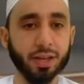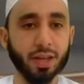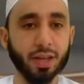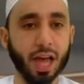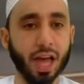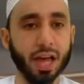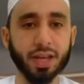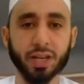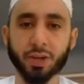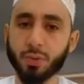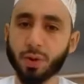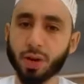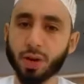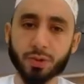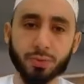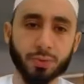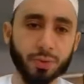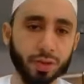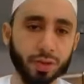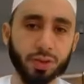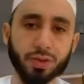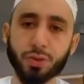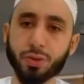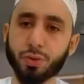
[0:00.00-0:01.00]
Anyone
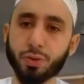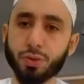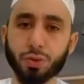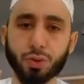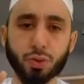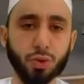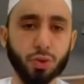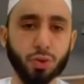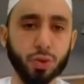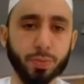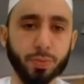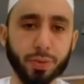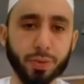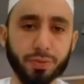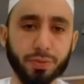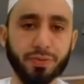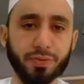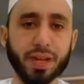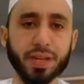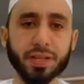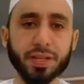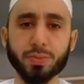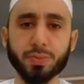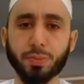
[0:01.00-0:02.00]
with YouTube or
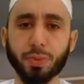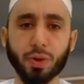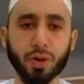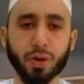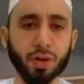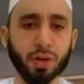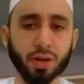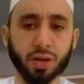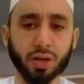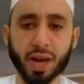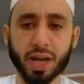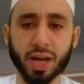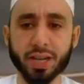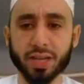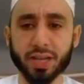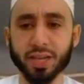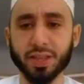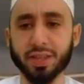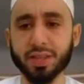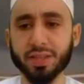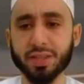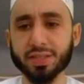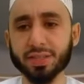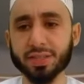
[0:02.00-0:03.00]
Facebook or any of
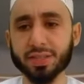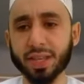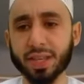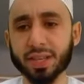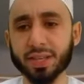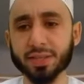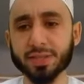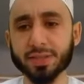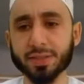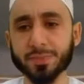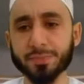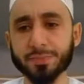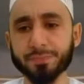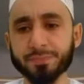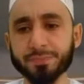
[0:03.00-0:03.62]
these things,